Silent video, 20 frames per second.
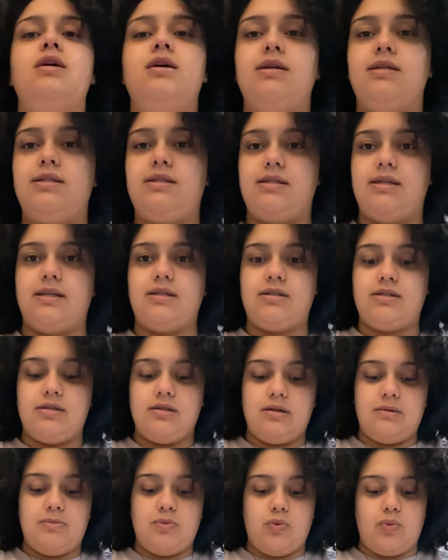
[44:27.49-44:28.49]

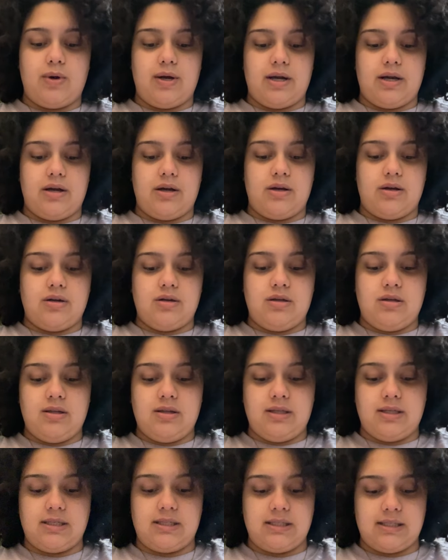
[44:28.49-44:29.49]
system where
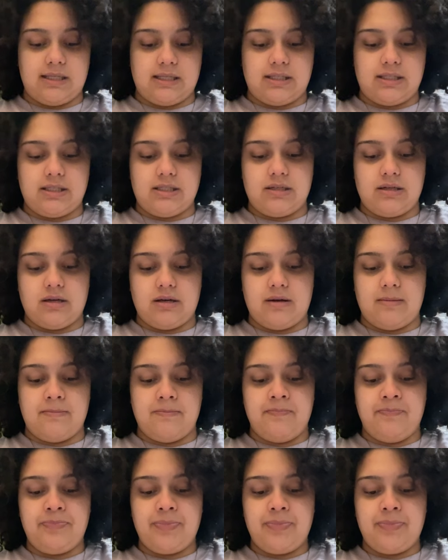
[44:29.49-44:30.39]
the system